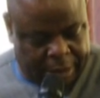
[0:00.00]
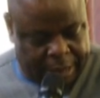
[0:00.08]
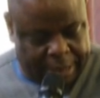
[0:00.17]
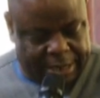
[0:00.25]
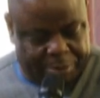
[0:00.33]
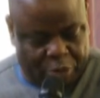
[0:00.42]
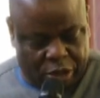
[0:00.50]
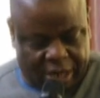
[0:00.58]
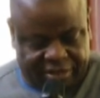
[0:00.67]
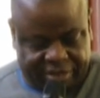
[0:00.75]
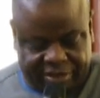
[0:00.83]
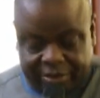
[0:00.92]
a
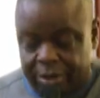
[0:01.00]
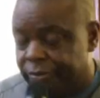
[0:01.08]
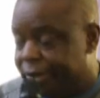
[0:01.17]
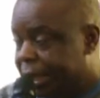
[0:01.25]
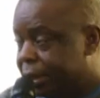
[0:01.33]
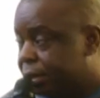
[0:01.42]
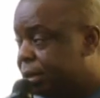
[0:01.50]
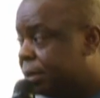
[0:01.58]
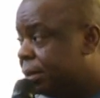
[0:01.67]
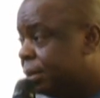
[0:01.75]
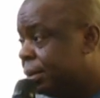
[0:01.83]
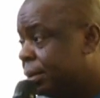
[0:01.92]
democracy is governed
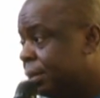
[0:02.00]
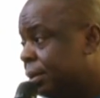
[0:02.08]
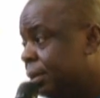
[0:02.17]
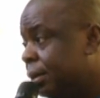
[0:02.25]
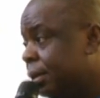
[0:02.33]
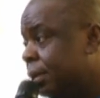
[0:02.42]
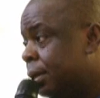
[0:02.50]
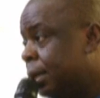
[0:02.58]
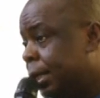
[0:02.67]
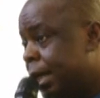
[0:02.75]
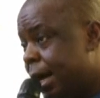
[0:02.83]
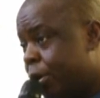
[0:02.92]

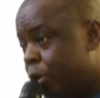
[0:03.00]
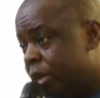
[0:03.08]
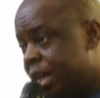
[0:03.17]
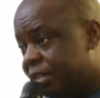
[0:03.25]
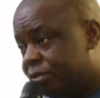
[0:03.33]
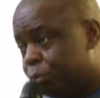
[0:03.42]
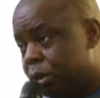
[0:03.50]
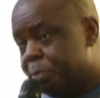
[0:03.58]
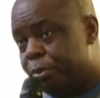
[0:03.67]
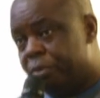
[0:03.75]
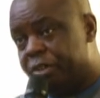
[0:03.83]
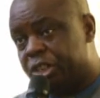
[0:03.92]
in accordance with the
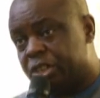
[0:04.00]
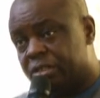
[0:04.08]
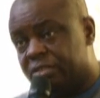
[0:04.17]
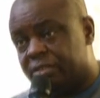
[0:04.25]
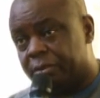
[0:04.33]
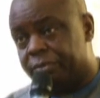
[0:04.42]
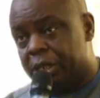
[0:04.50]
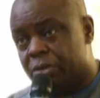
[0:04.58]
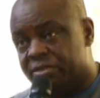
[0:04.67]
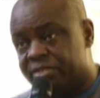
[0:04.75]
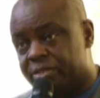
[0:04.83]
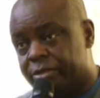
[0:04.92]
provisions of the
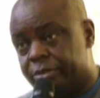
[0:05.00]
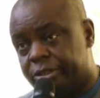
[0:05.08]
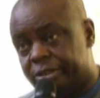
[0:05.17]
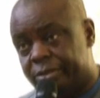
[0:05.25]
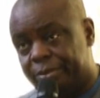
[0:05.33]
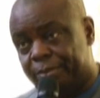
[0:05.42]
Constitution.